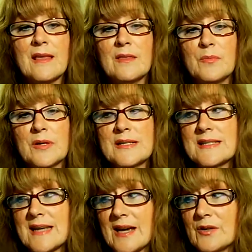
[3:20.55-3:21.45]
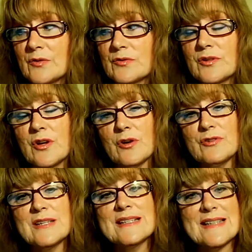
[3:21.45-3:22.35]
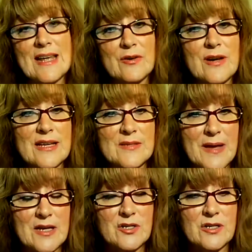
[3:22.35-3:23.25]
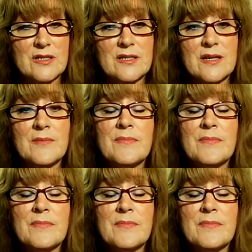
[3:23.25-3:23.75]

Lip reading: The book is titled Coaching Standardized Patients.